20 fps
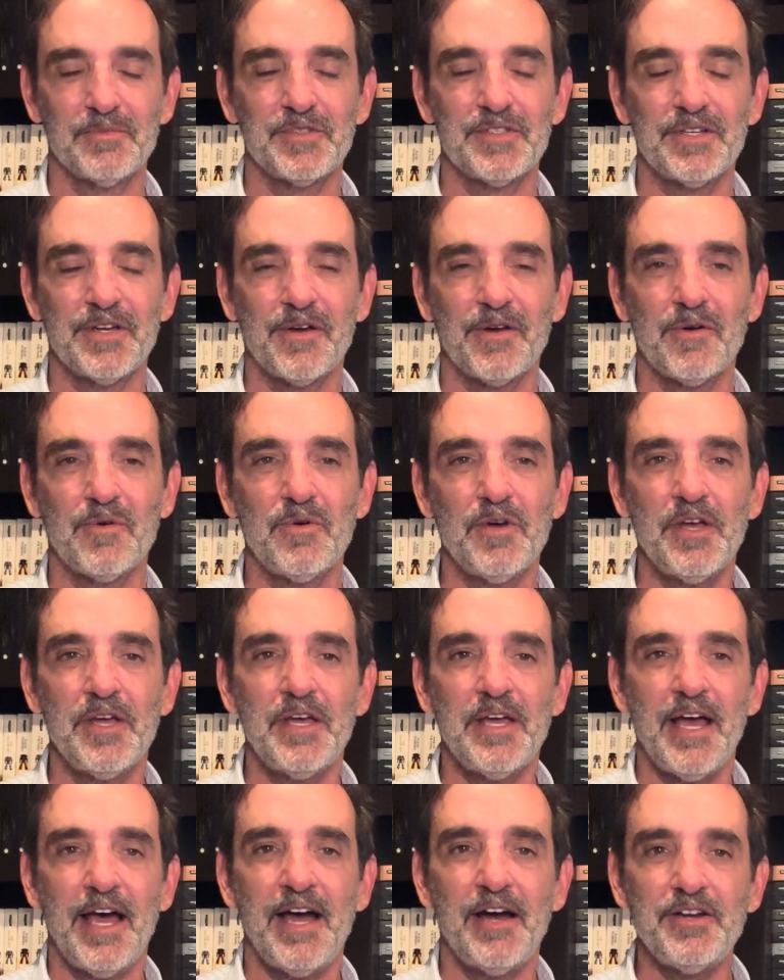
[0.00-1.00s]
So
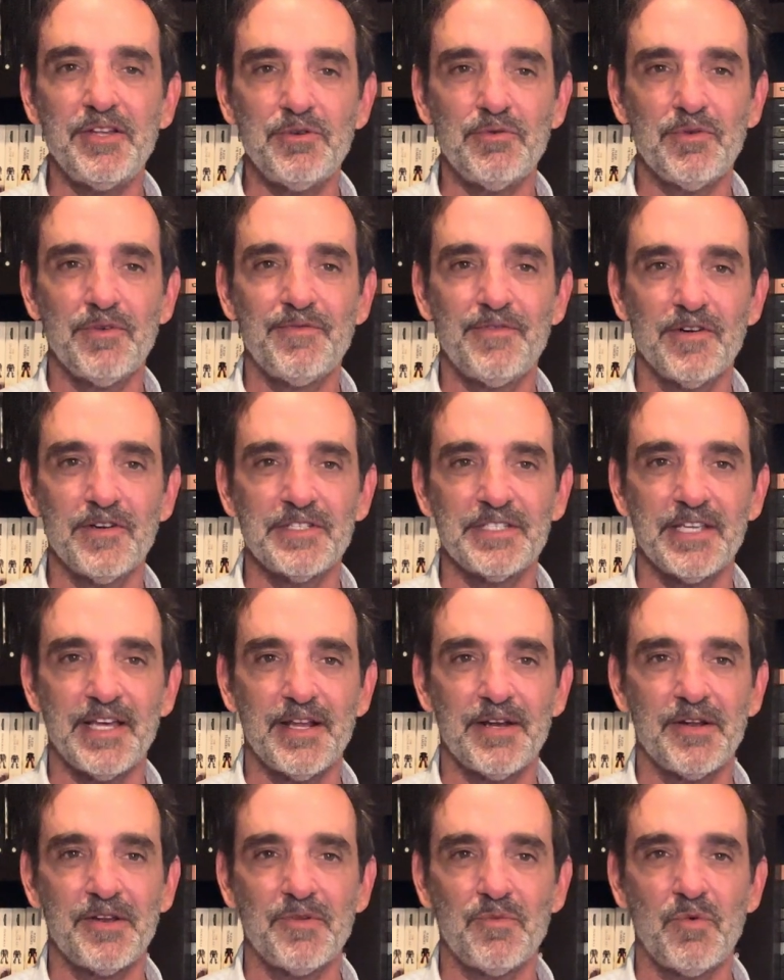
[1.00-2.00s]
how do you reverse
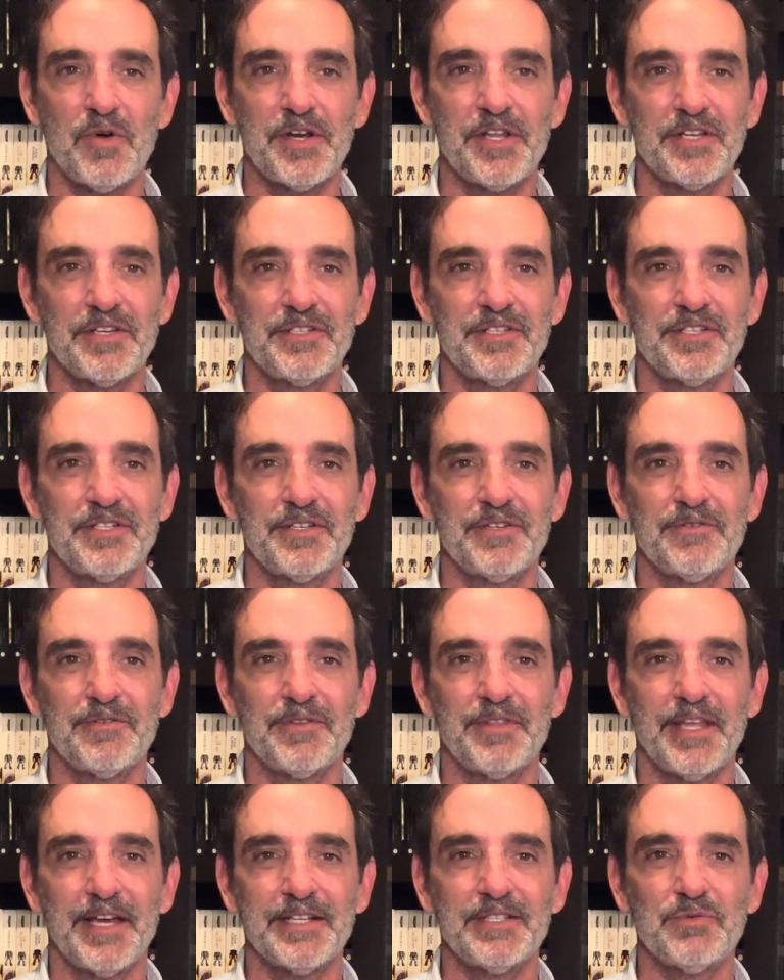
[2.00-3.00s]
that, and what do you do?
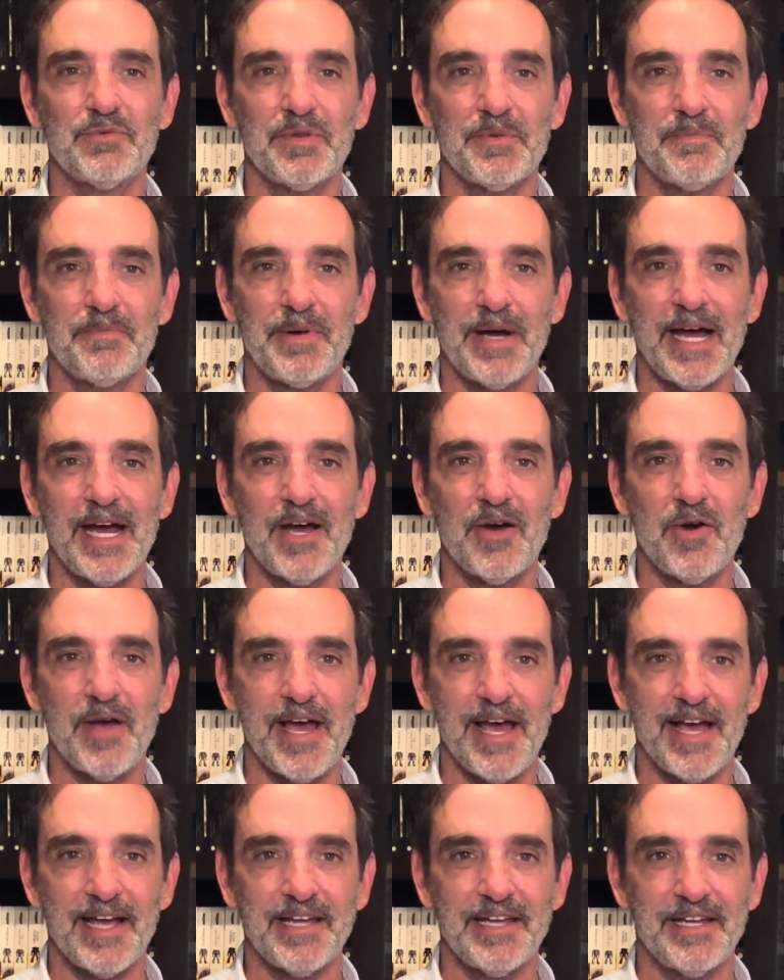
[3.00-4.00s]
And that's what
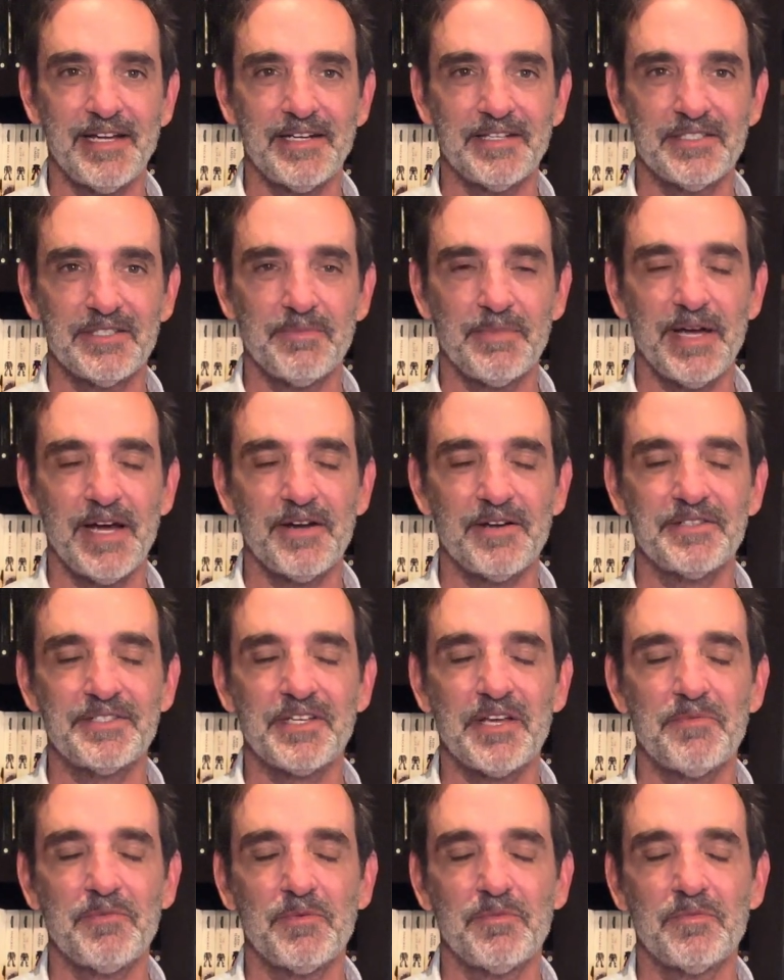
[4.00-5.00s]
biohacking is about. It's
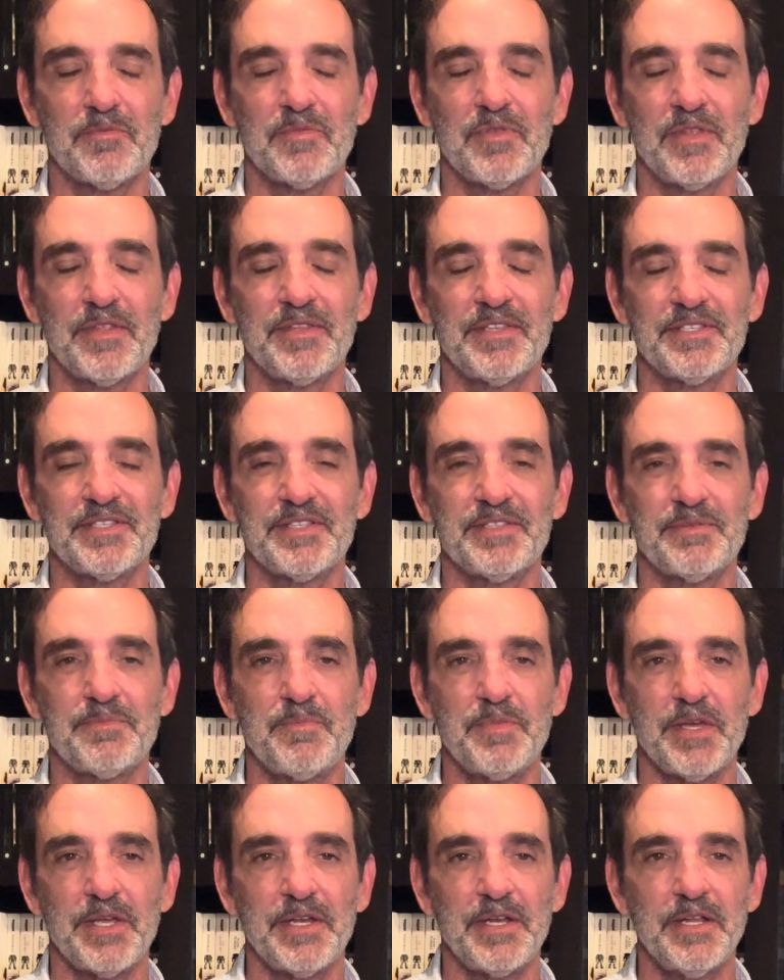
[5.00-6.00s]
come, then this has
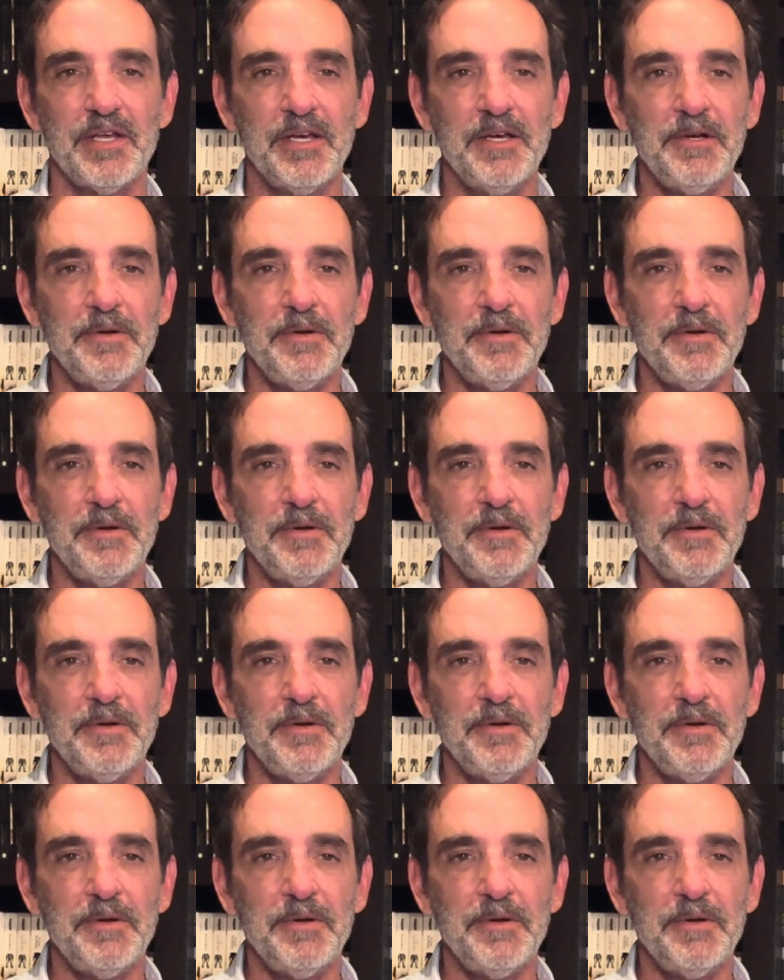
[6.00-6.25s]
been